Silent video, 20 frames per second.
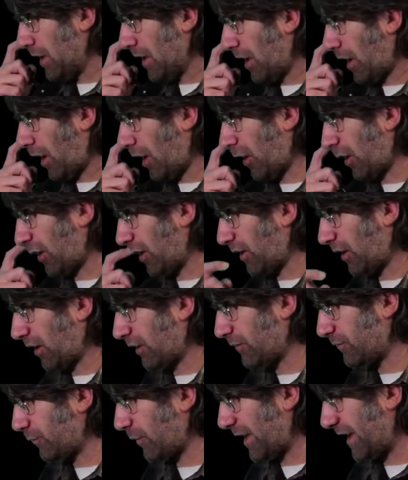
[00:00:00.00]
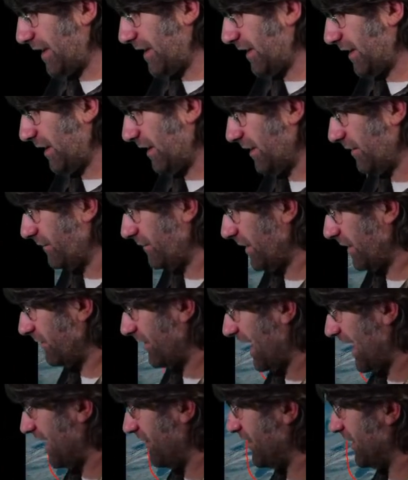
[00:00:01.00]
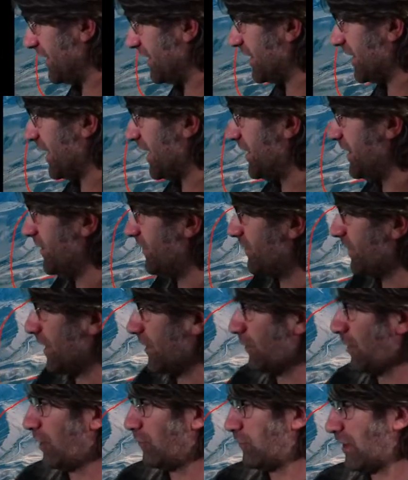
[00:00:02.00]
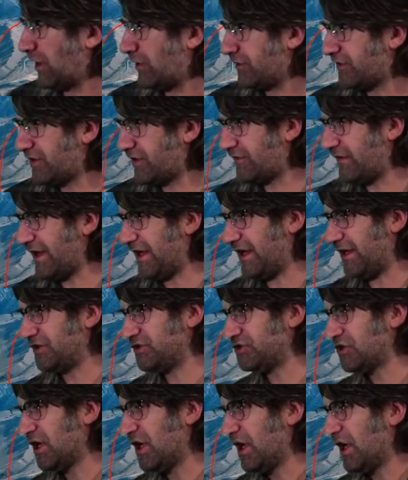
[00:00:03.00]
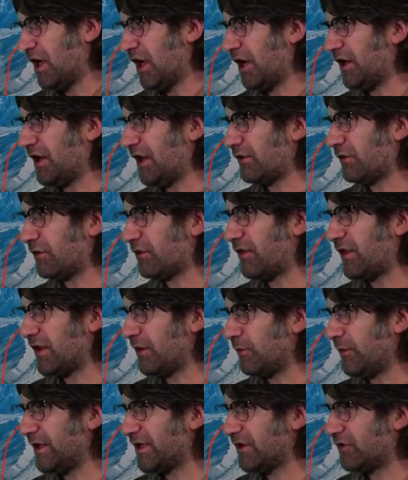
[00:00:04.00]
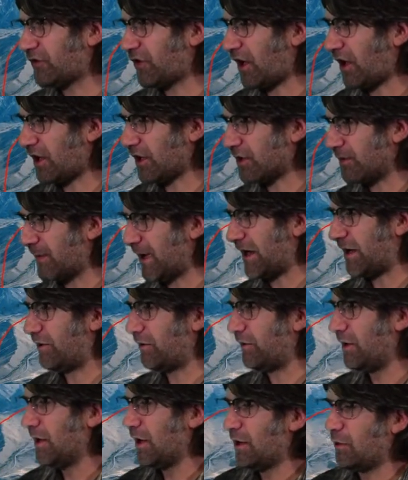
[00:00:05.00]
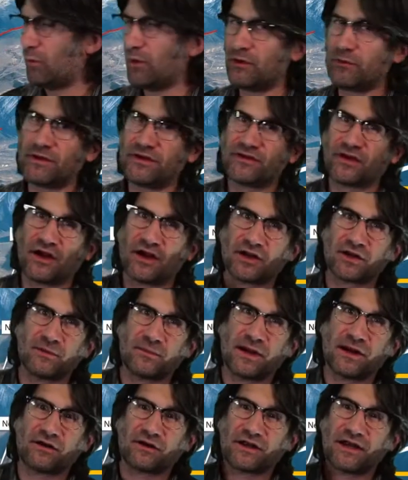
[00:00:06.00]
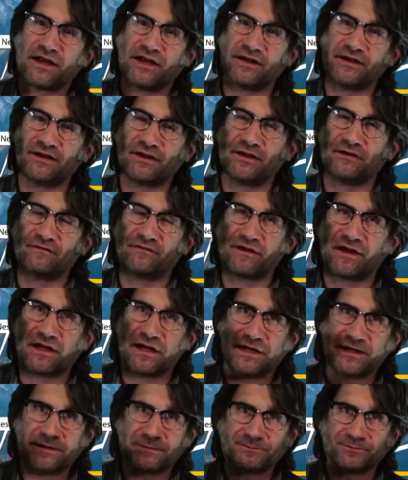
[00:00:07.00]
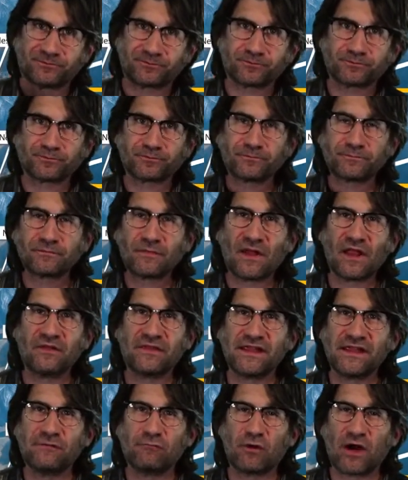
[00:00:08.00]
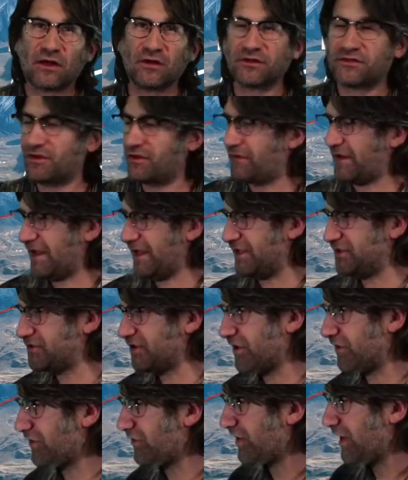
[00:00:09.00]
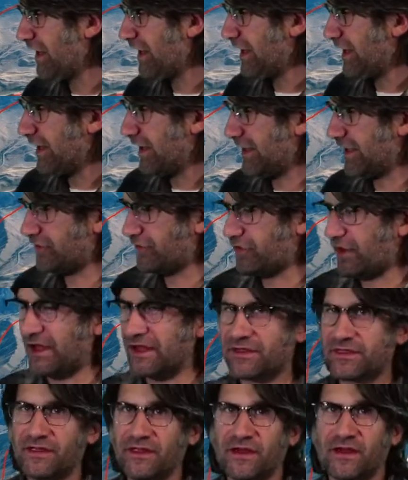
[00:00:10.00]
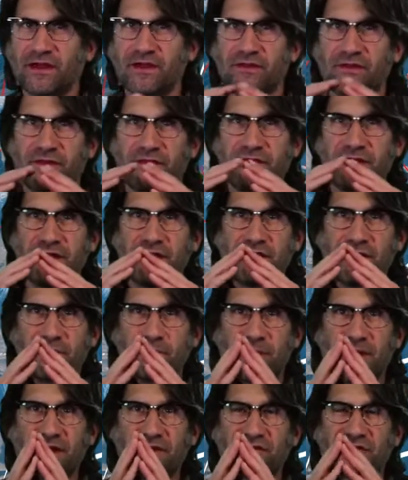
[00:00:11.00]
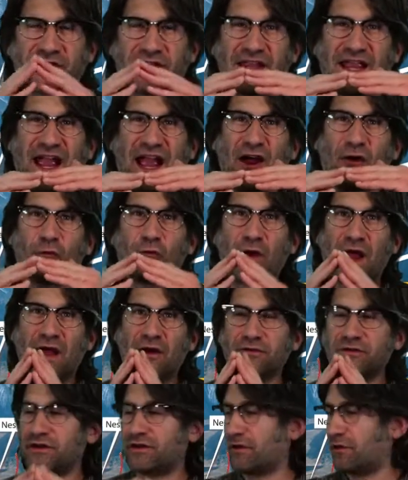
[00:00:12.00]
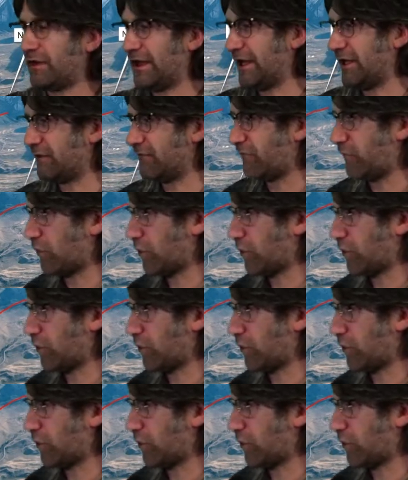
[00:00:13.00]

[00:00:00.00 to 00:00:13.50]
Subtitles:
our way of having kind of a relative age. Another thing we can talk about when we talk about kind of the relative ages is like the basically how rounded a landform